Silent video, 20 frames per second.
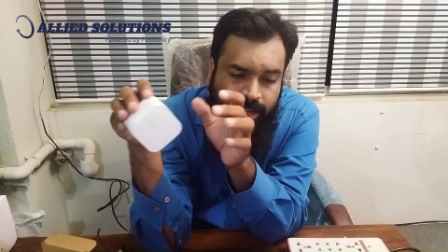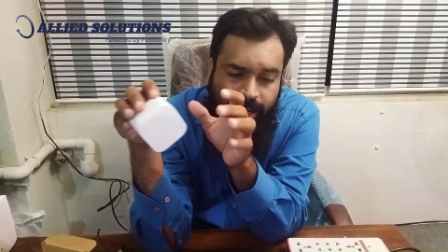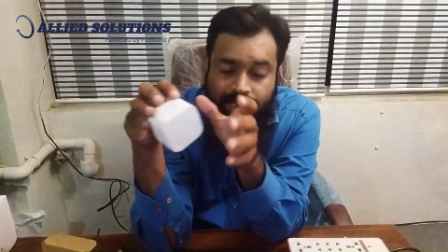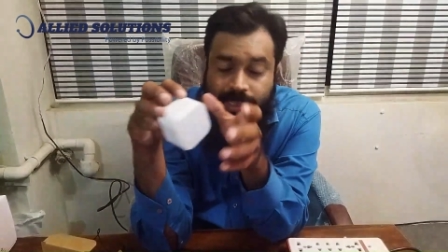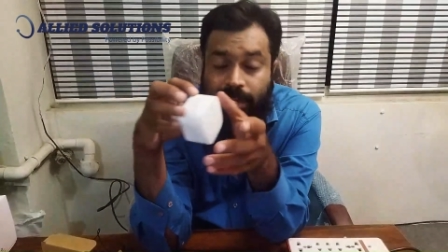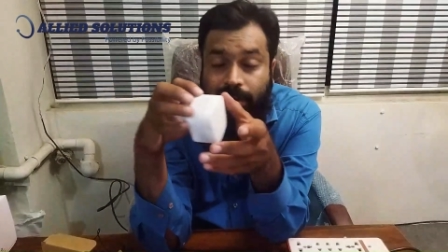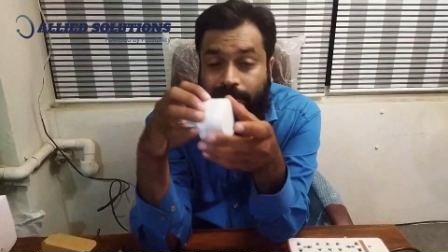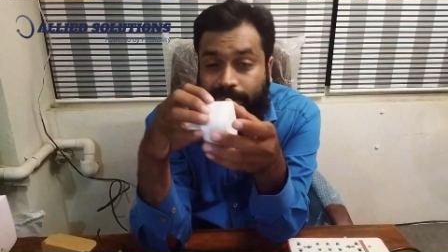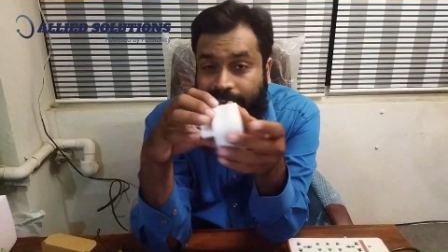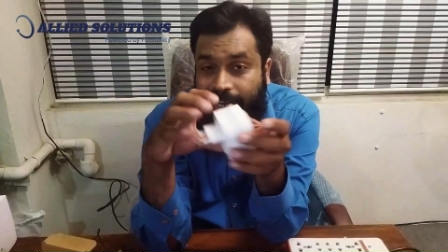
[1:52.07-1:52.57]
and
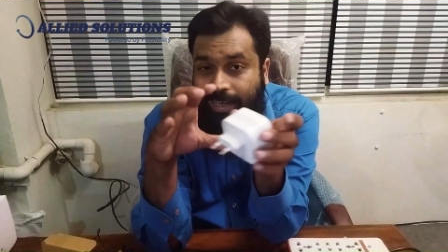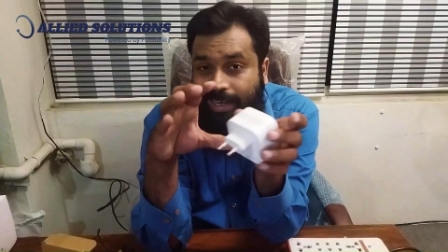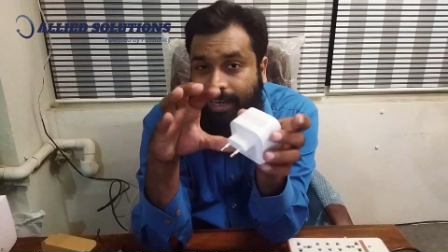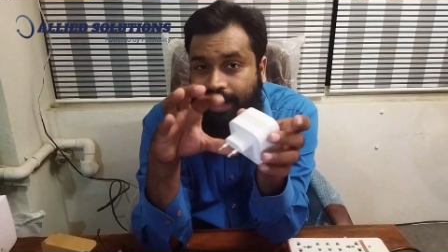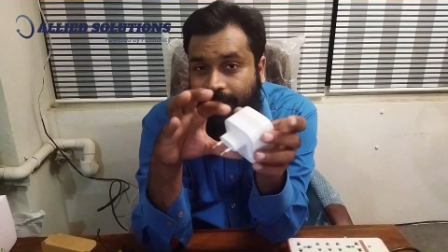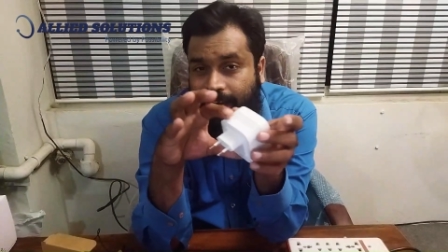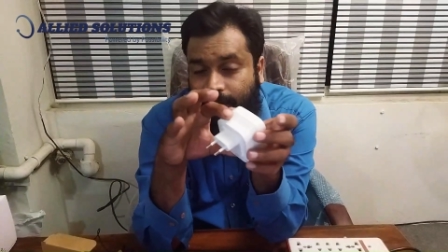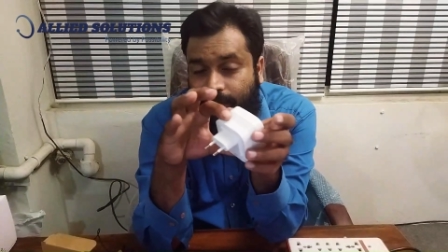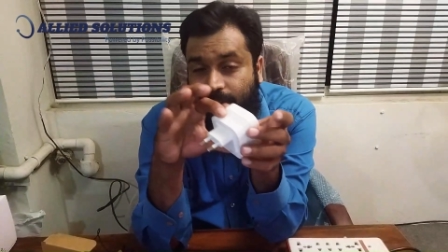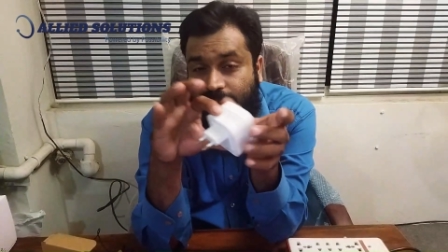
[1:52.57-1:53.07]
the red
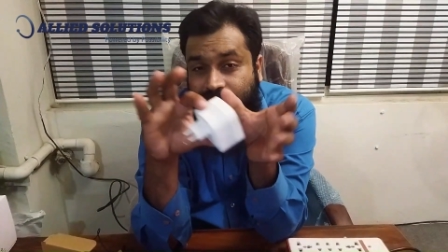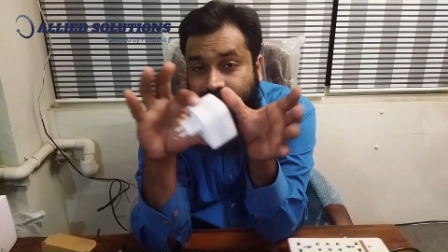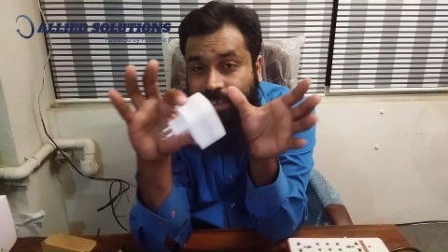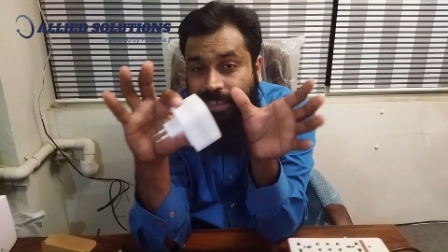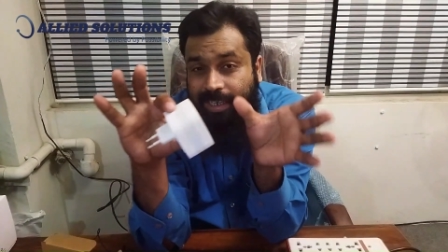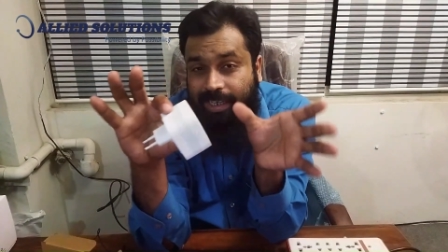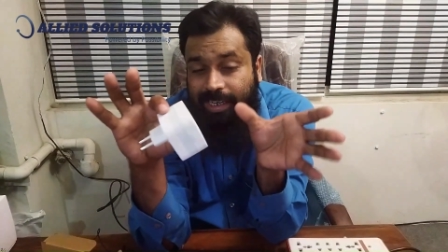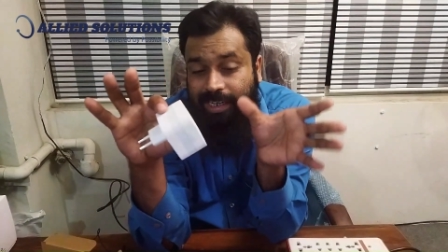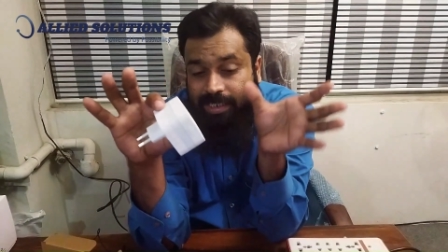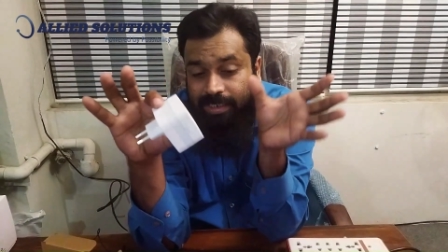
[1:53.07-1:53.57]
light which
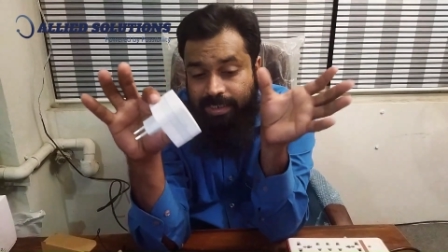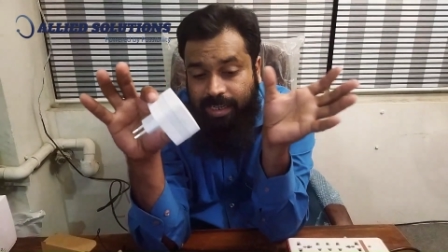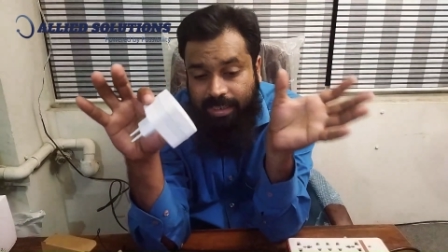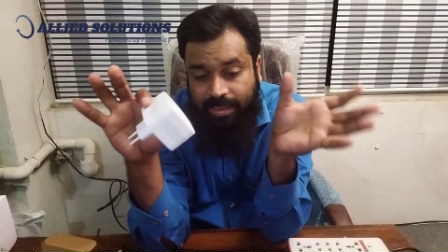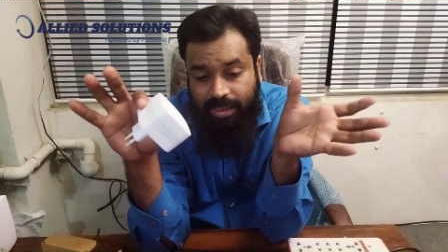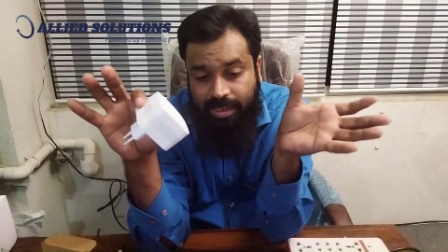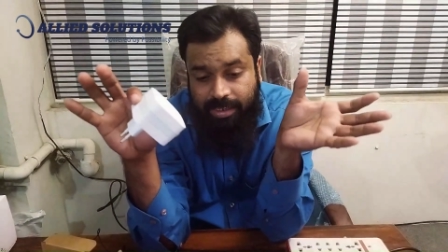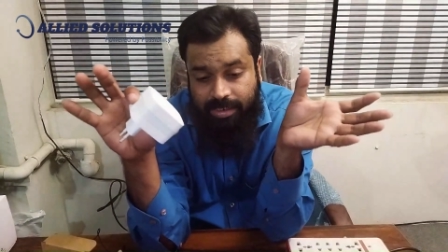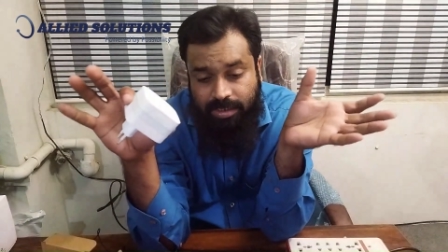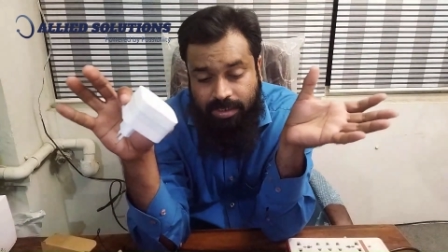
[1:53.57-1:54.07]
indicates
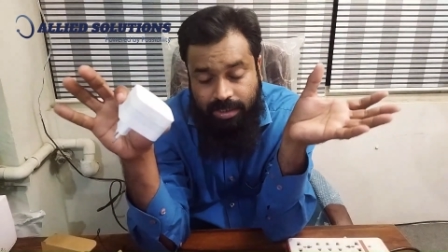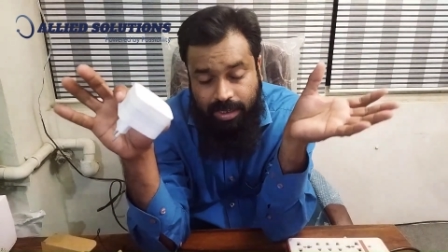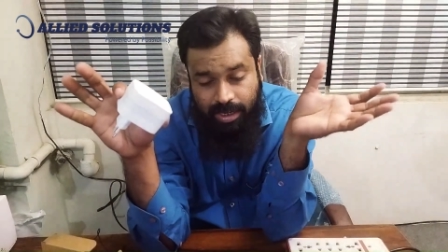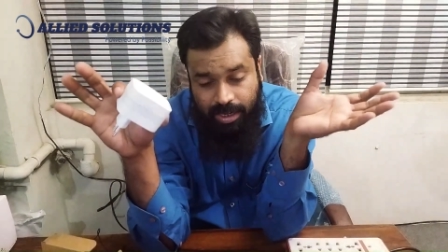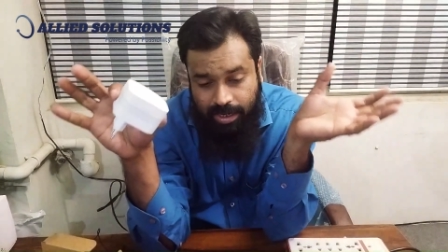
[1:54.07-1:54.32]
that there is